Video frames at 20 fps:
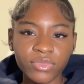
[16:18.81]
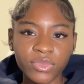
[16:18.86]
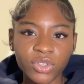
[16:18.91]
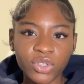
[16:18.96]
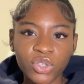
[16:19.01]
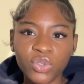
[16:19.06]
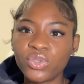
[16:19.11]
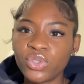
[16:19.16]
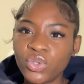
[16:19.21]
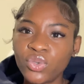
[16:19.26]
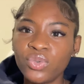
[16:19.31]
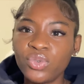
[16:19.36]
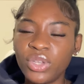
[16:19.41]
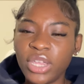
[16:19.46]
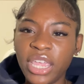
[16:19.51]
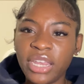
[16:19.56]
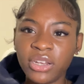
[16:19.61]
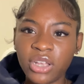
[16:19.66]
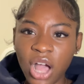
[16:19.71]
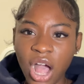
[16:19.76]
you you
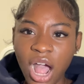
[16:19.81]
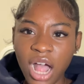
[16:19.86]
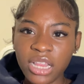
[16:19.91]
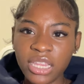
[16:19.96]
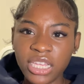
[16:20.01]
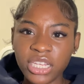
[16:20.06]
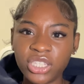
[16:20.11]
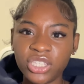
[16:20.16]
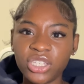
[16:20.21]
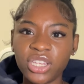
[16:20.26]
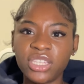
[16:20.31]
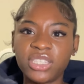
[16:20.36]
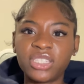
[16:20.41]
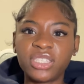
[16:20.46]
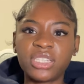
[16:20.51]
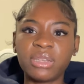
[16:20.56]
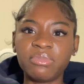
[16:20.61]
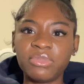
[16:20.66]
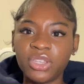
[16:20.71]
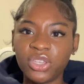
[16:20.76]
in college it's
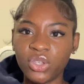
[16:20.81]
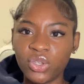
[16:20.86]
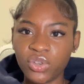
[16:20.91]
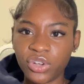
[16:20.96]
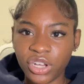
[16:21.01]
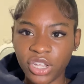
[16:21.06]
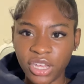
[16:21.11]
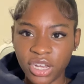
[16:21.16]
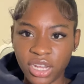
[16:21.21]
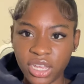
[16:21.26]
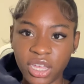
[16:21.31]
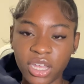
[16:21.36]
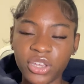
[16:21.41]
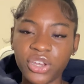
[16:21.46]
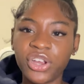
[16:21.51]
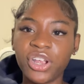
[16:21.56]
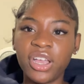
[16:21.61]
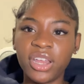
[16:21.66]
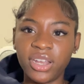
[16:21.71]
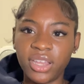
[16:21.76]
something you're gonna
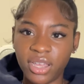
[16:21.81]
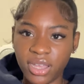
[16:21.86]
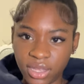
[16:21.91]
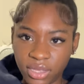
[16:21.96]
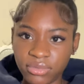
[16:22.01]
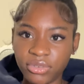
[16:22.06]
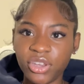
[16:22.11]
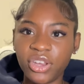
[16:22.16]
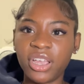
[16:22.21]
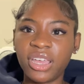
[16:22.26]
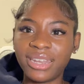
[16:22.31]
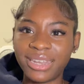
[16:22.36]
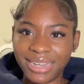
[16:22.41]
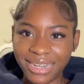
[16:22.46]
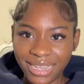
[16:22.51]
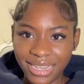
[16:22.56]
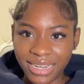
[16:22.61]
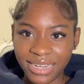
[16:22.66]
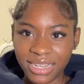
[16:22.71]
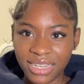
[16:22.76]
you're gonna you're gonna
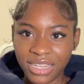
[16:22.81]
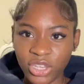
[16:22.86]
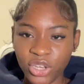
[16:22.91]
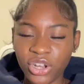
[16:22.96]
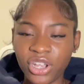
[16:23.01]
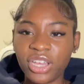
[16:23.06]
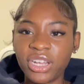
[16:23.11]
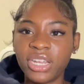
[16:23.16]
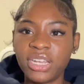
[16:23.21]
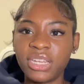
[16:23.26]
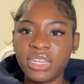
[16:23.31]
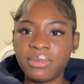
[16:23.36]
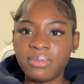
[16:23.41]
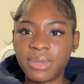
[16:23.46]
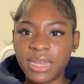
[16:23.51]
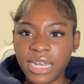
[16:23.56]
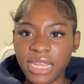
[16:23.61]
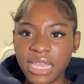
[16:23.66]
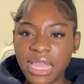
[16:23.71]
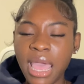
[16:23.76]
need you're gonna need
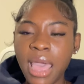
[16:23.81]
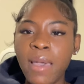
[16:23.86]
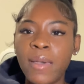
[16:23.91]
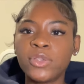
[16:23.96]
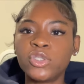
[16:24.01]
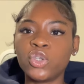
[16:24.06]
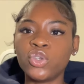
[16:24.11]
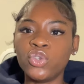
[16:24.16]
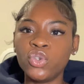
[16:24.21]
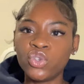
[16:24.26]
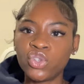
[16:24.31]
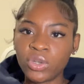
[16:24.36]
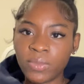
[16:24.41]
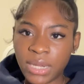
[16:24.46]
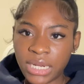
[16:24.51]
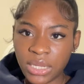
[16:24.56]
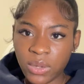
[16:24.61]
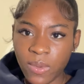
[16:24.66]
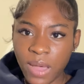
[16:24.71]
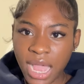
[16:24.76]
money, so use your
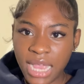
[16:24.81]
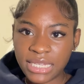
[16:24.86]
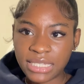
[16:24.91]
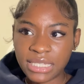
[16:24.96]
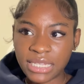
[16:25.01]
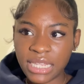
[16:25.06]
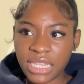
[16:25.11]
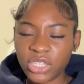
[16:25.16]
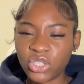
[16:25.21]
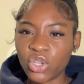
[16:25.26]
money wisely.